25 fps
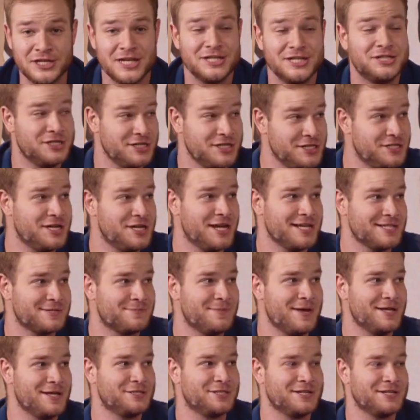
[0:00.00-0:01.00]
and she just
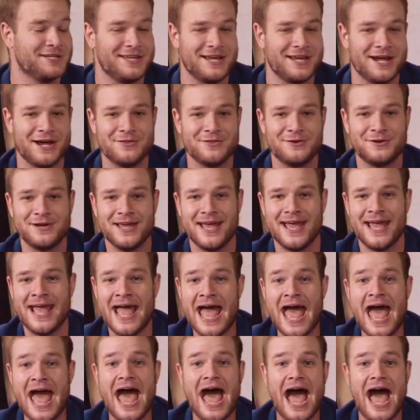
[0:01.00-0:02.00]
mentioned the other day
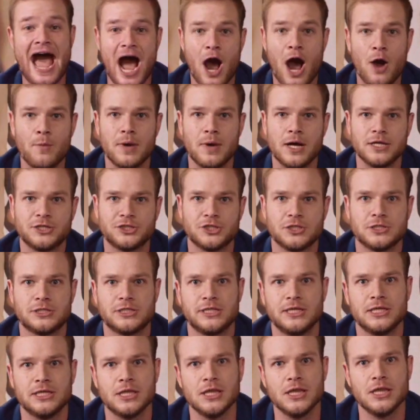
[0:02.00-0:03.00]
how much
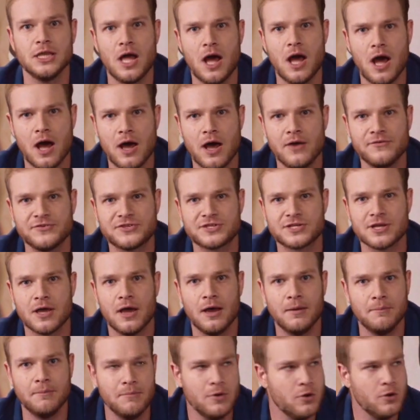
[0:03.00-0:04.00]
she loves
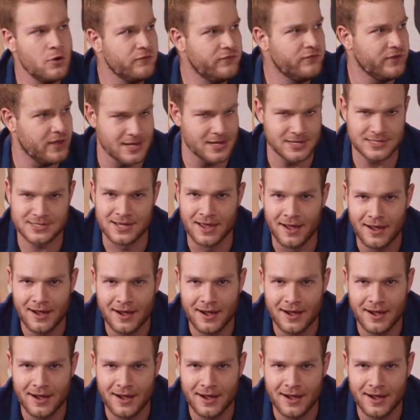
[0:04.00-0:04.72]
movies.